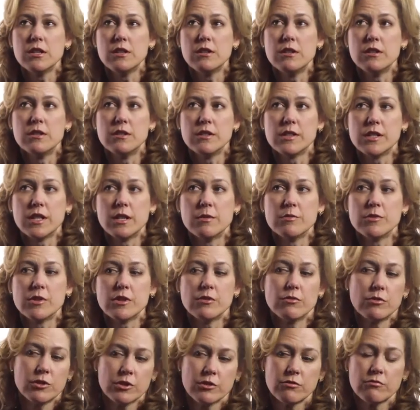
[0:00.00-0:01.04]
And Sam said,
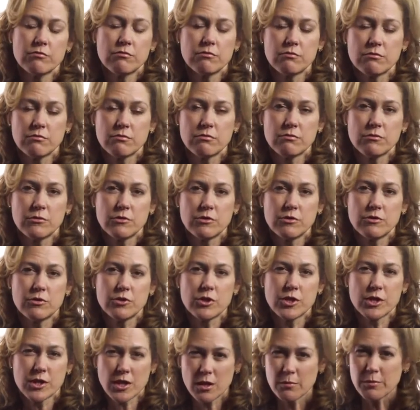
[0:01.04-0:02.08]
well,
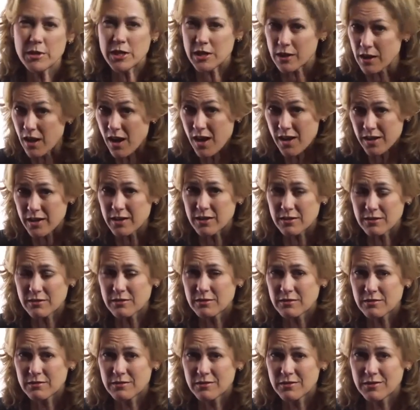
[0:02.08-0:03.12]
just tell me you got it,
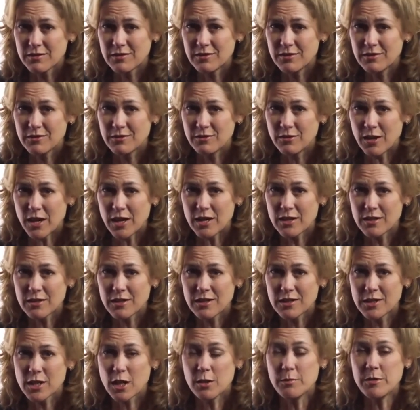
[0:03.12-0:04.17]
right?
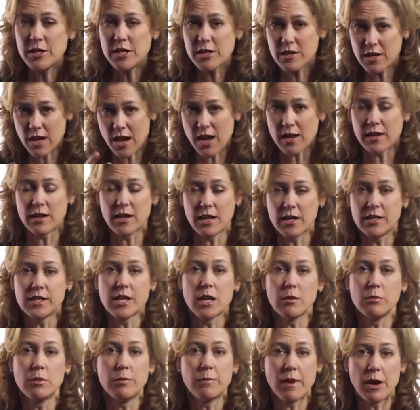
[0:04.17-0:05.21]
Tell me you got it and
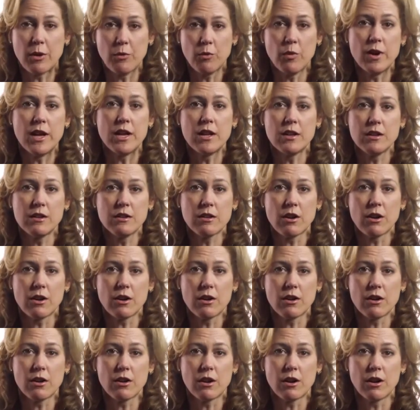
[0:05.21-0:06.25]
tell me by when
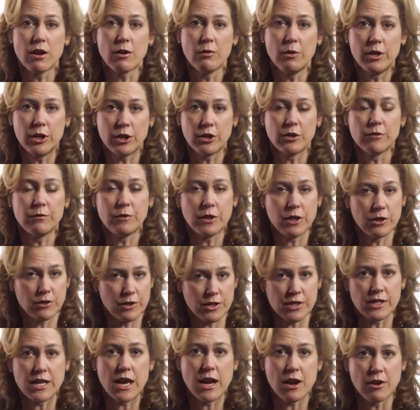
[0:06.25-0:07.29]
are we going to figure
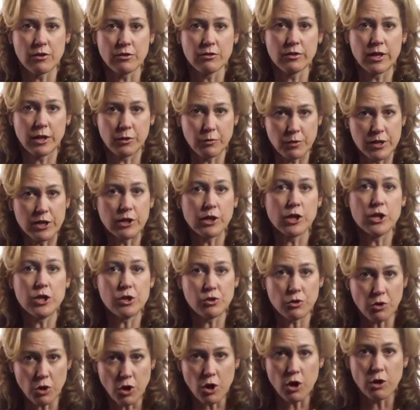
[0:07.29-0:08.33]
this out? Like, when can you
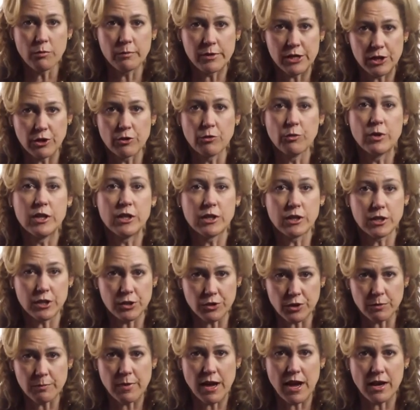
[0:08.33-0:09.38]
call me or when can you
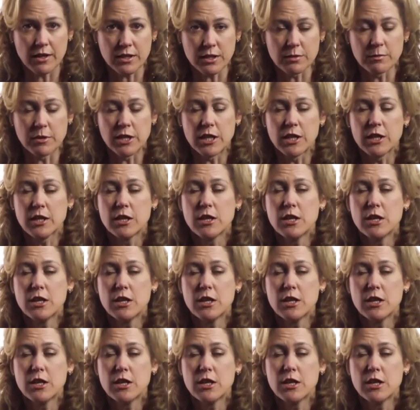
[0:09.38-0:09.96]
get back to me?